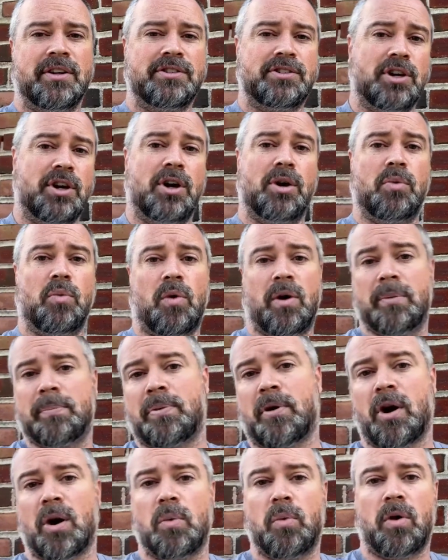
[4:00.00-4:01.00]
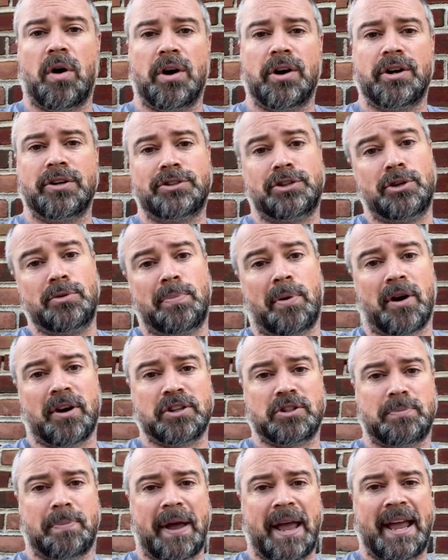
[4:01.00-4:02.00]
to one part water, two
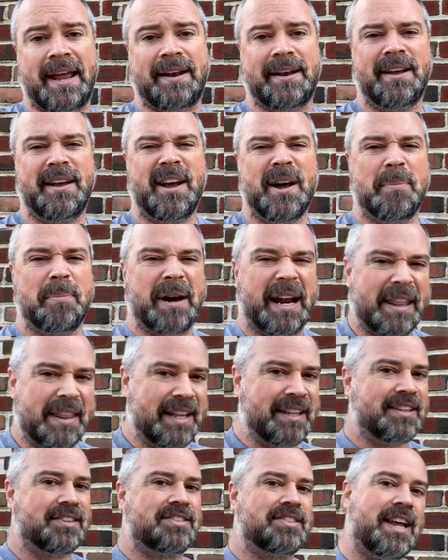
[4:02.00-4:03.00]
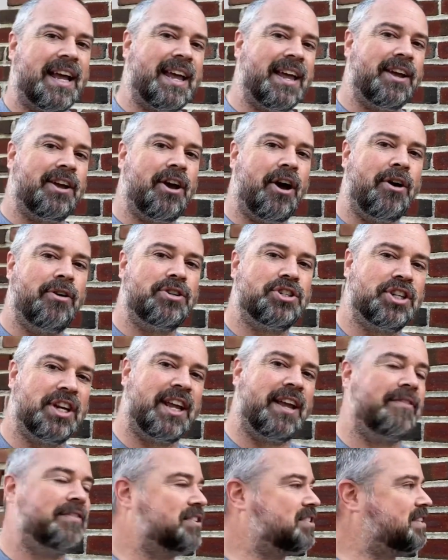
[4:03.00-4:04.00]
parts paint. But I think the second coat should
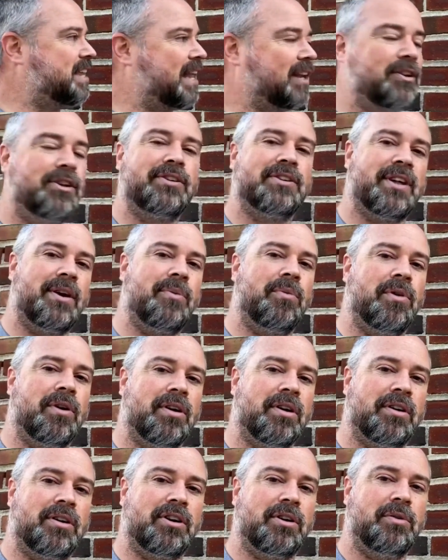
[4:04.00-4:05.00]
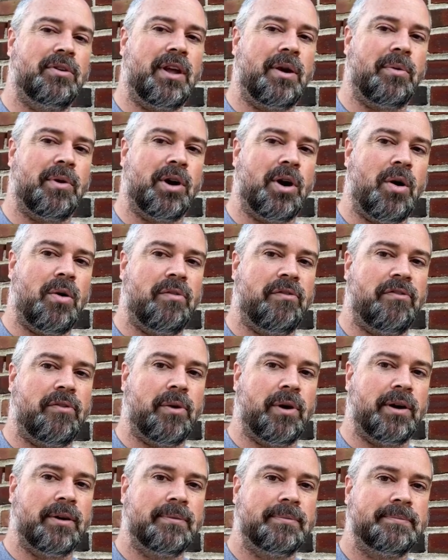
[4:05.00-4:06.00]
give us that look that we're, that we're going for.